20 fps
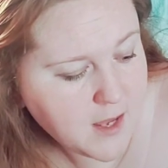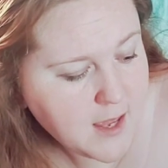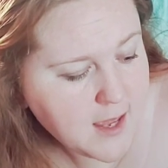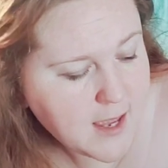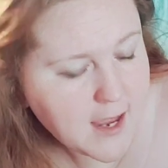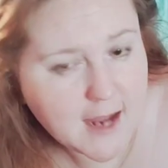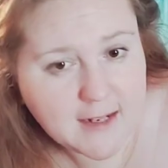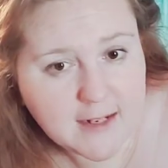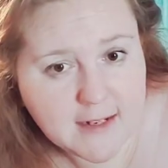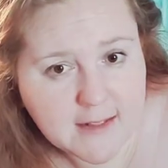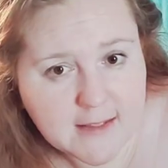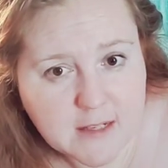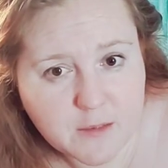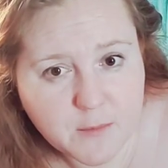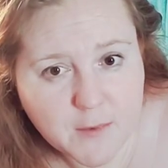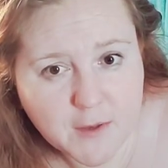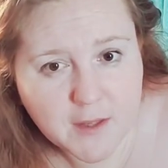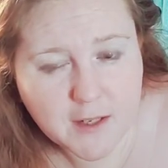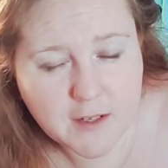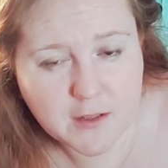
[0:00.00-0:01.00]
I need someone
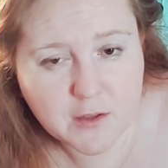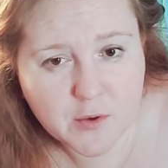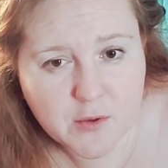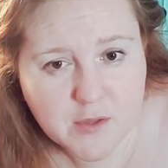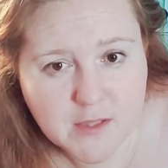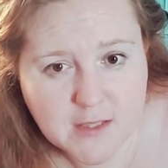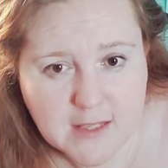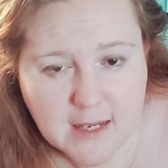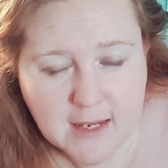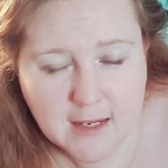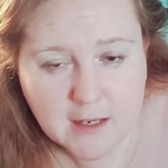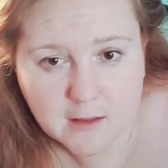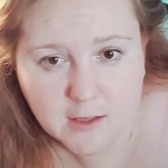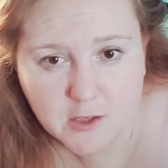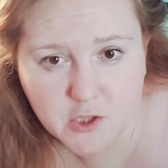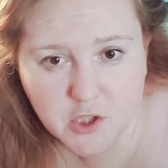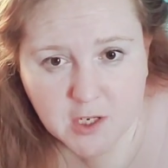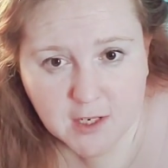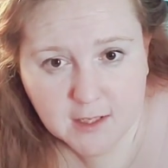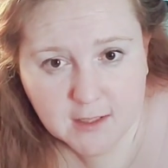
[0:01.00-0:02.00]
that knows
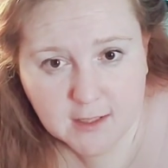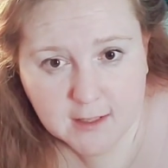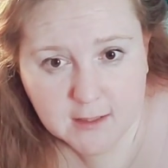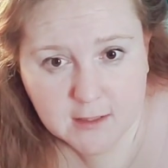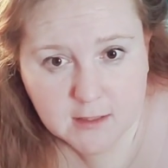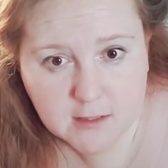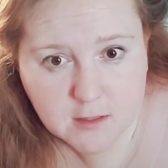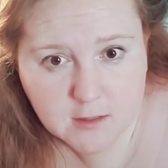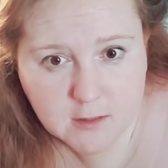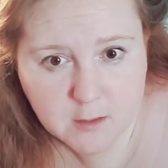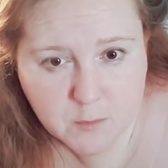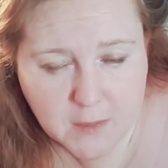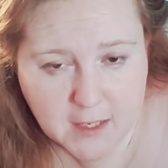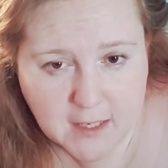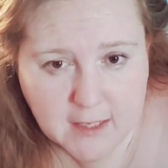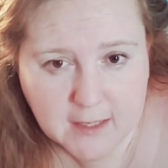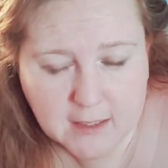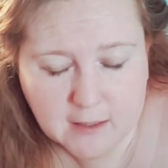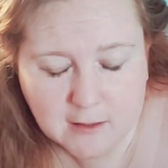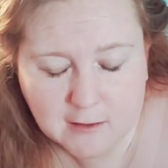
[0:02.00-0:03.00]
English and can speak
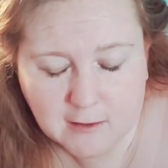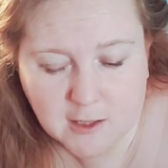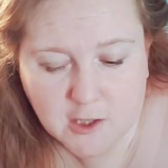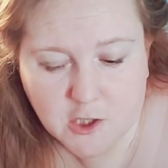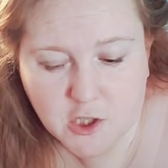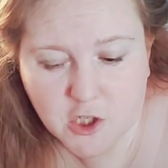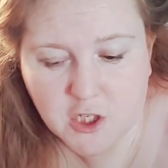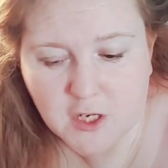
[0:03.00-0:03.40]
English.